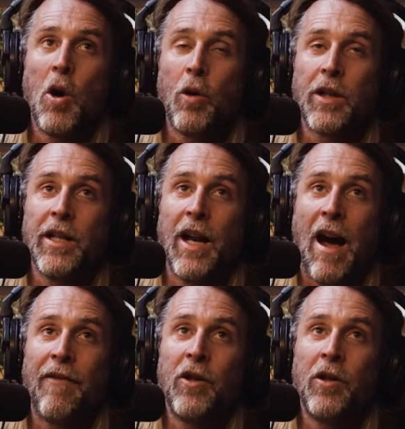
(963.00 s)
Or it's an
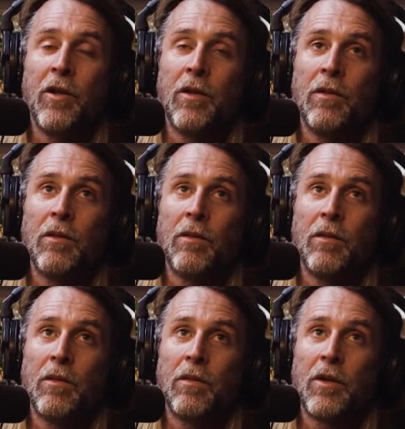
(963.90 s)
avenue
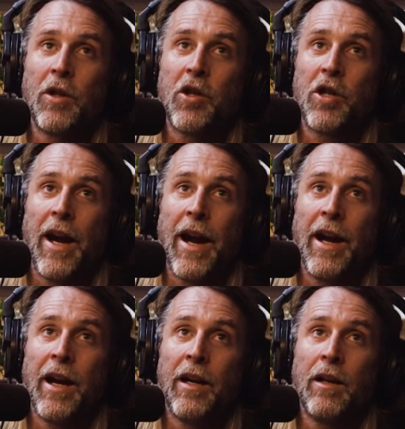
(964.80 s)
to
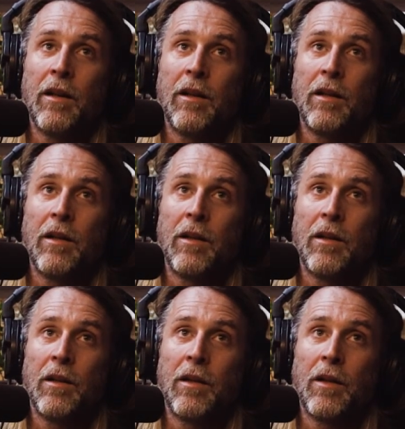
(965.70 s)
share
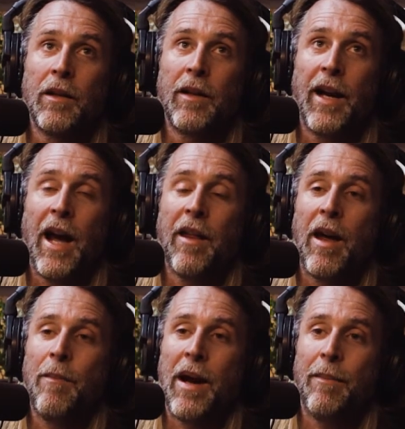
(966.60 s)
how
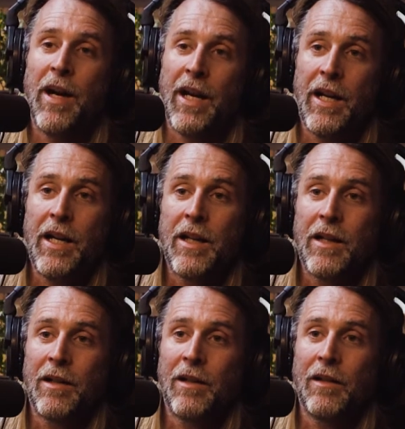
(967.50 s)
they met me
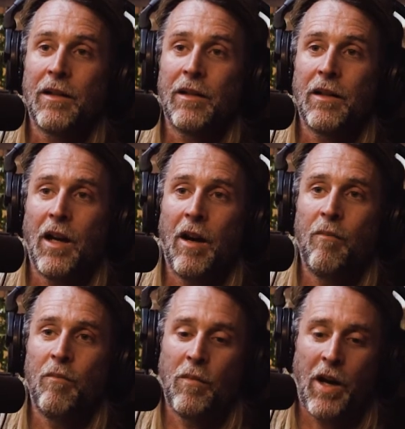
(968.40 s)

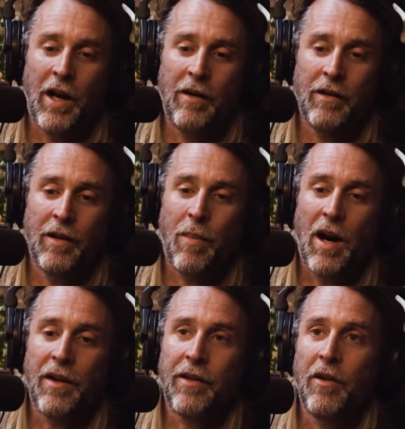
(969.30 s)
and the
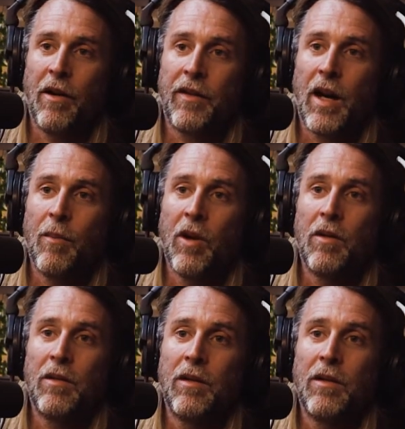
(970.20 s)
path that I've come along.